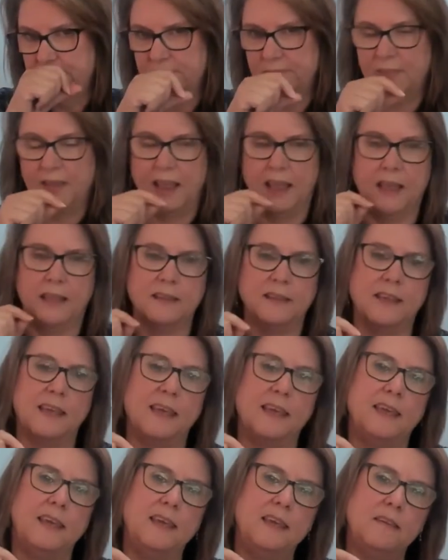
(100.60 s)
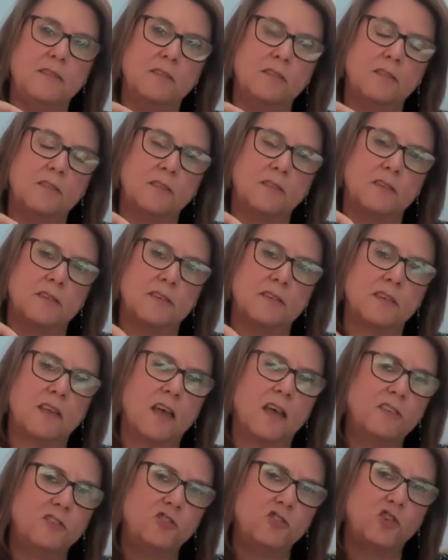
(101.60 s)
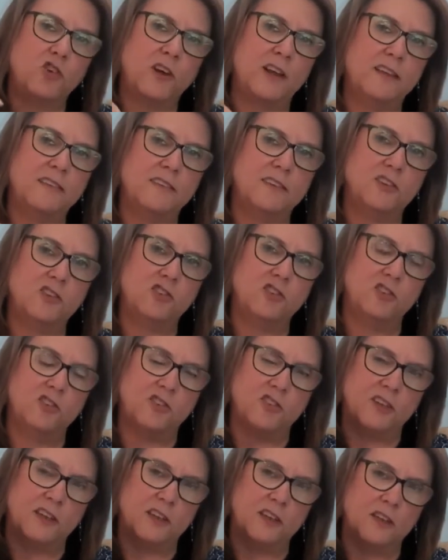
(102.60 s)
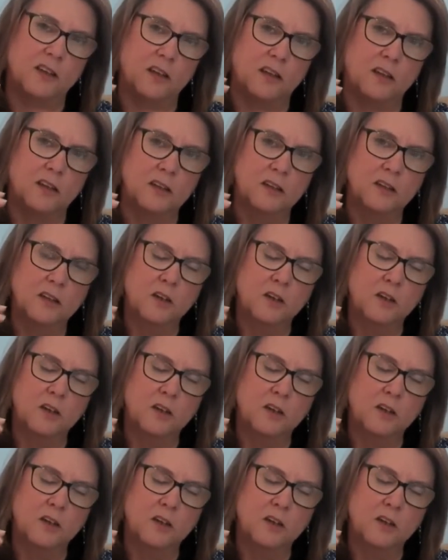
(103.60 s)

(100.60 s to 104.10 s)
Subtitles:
And he discussed transitions in a